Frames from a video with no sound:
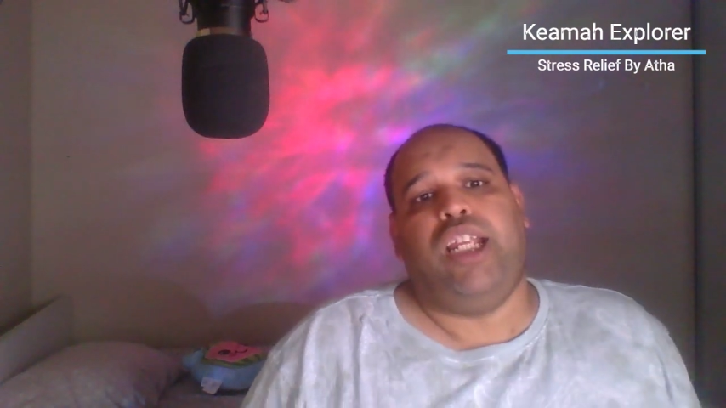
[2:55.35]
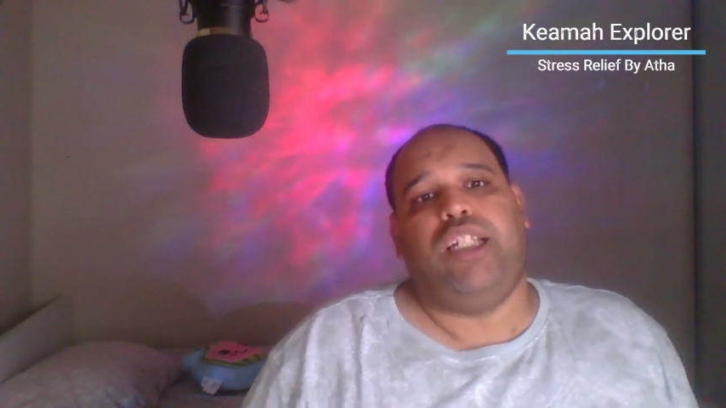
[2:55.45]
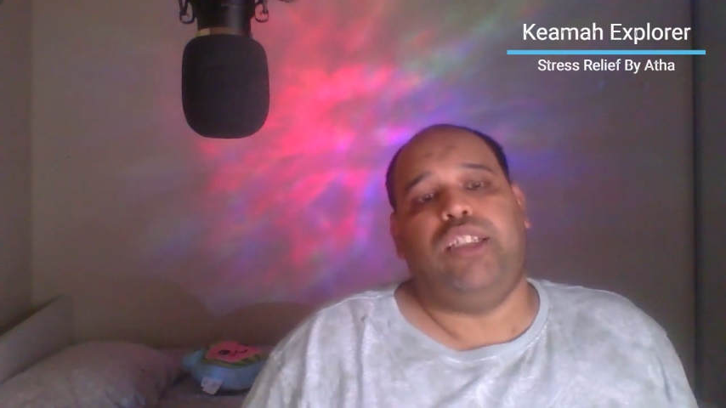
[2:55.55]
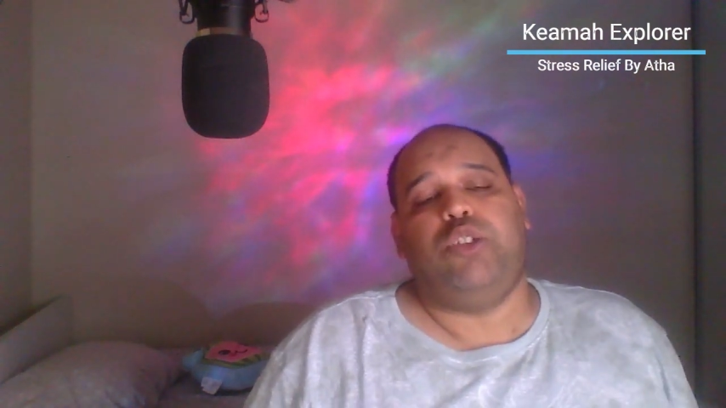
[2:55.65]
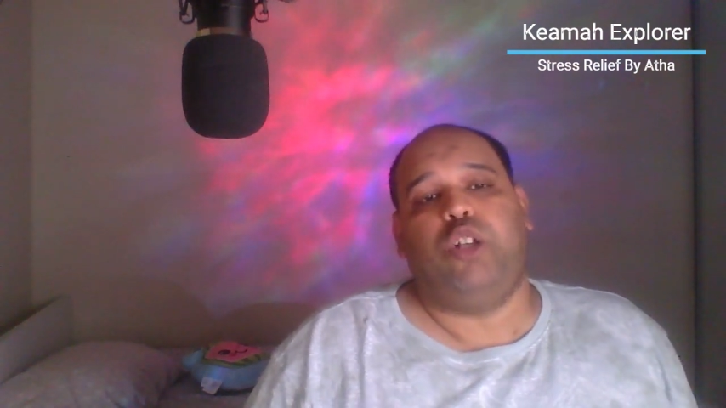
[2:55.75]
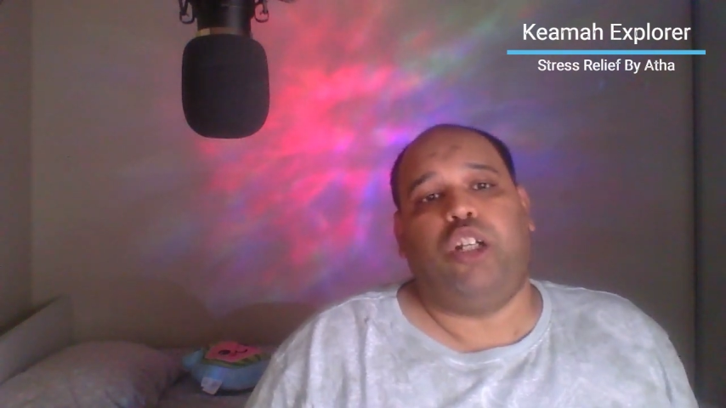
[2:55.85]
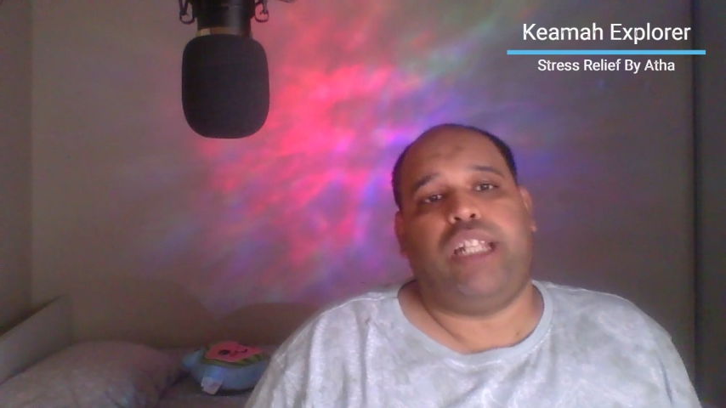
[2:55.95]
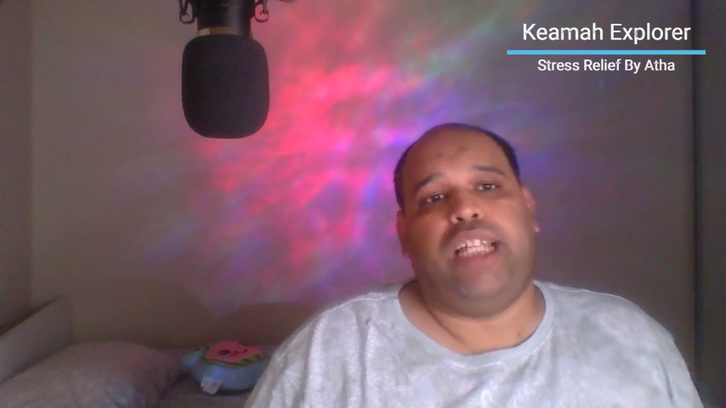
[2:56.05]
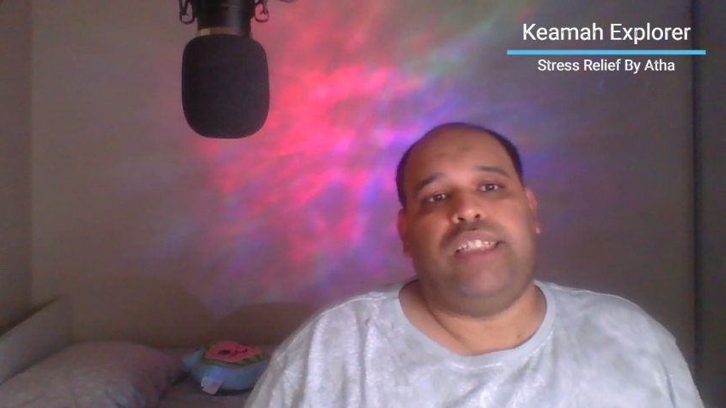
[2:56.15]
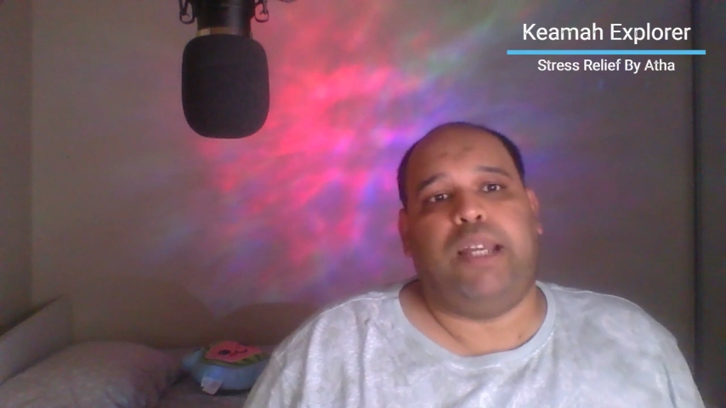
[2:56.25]
it is
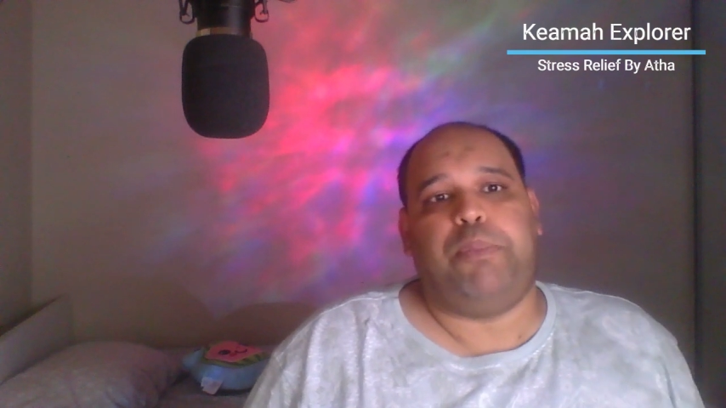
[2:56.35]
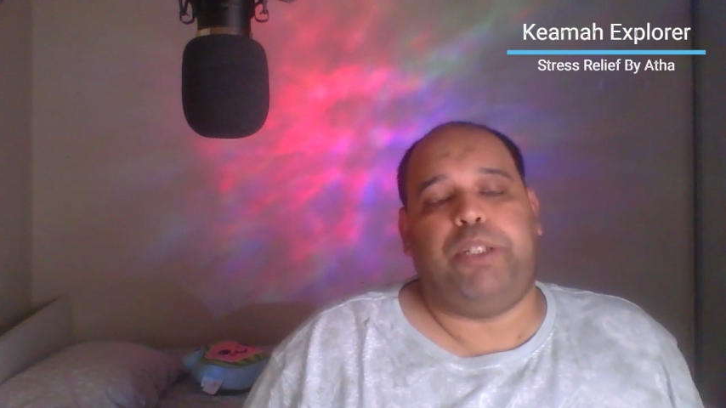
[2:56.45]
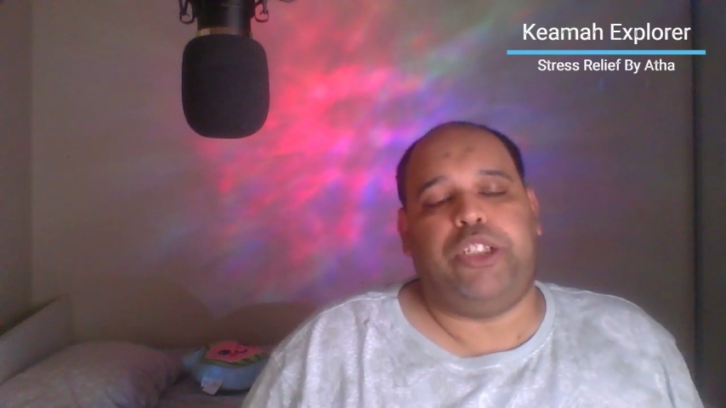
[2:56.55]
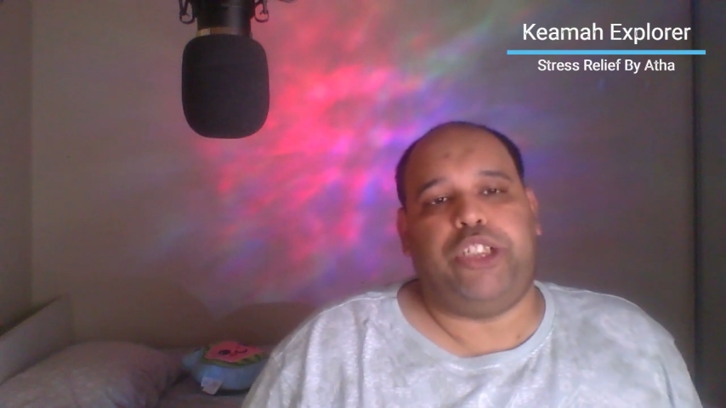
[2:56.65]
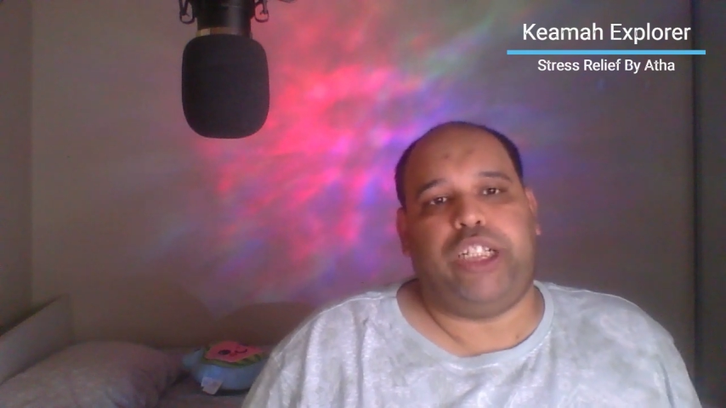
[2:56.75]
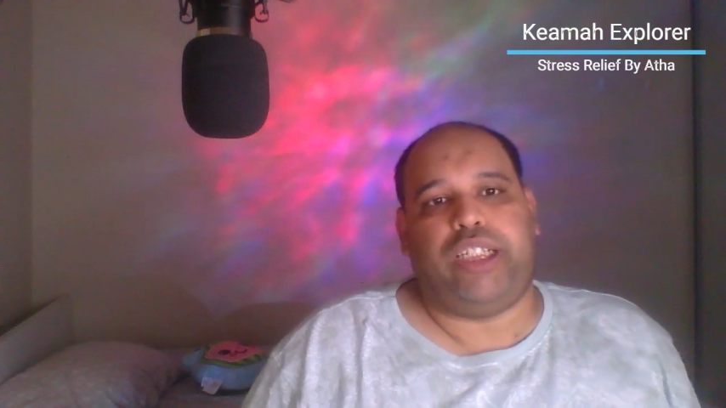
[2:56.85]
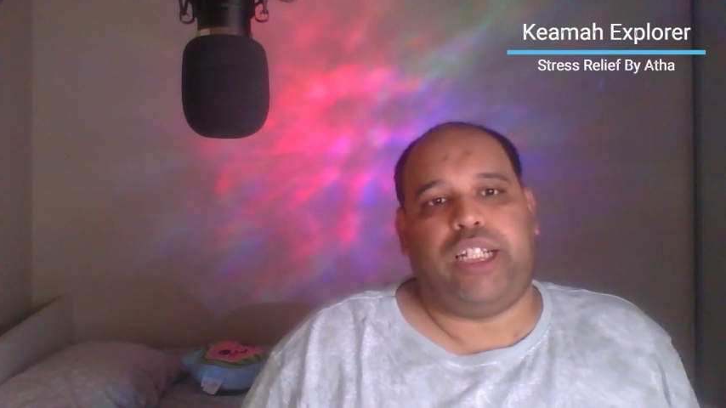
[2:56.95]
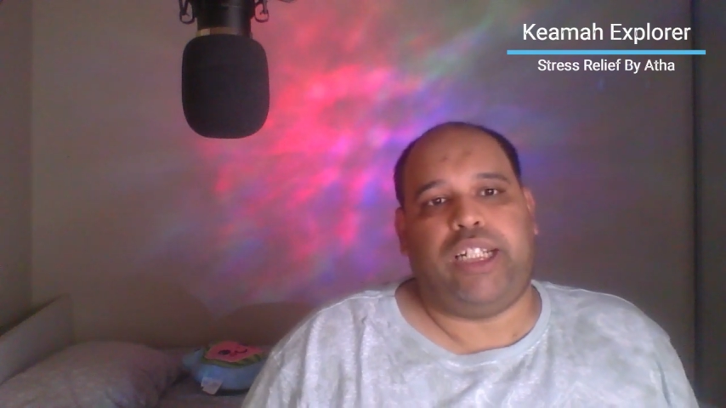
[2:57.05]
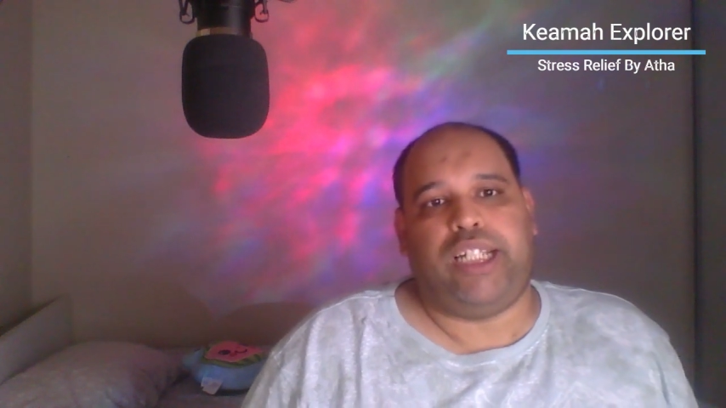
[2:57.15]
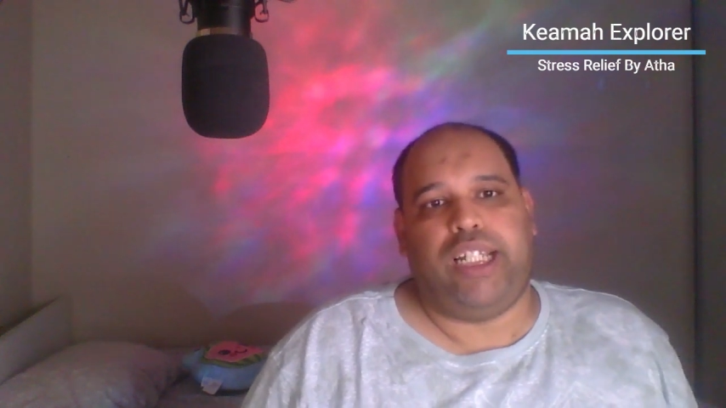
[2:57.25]
not as
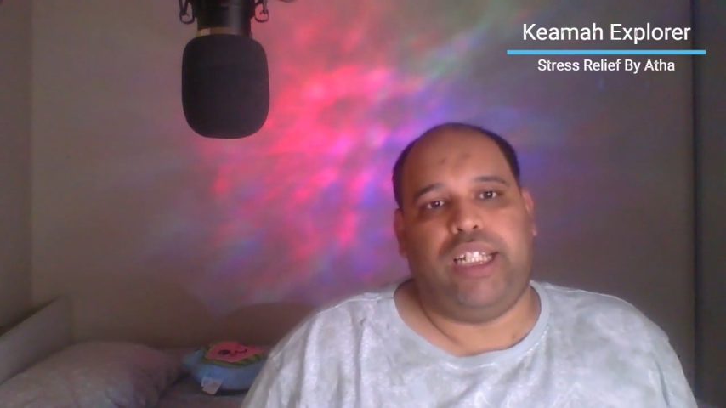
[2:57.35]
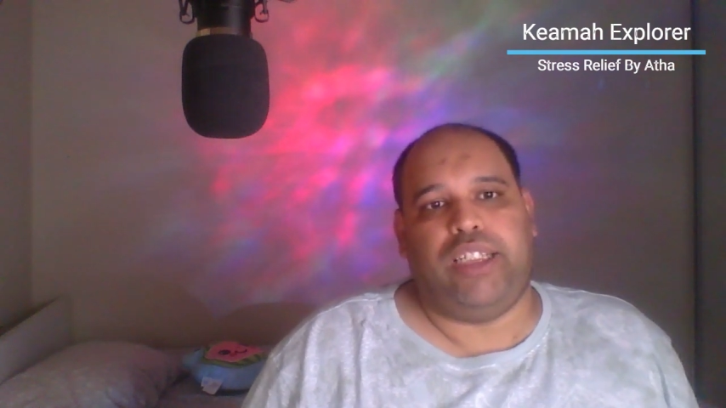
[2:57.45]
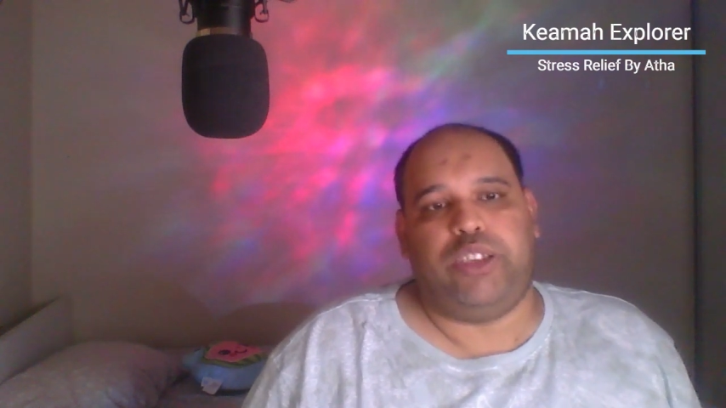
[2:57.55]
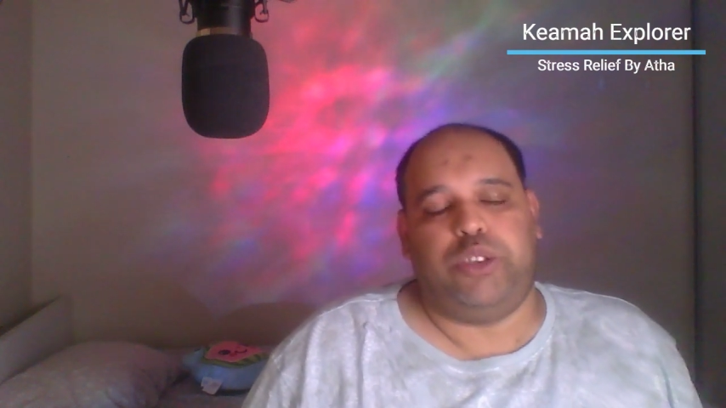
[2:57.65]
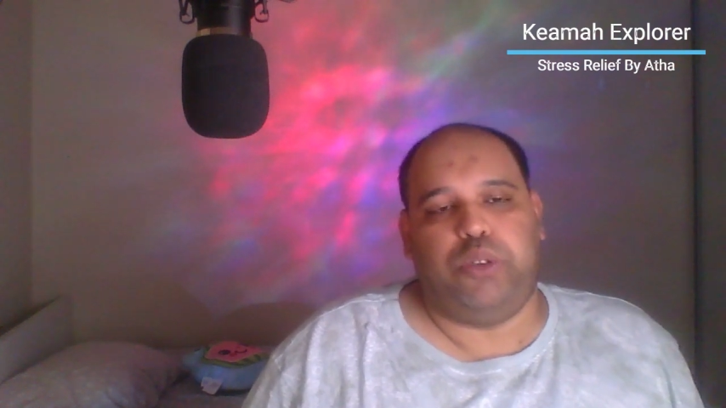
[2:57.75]
appreciated as,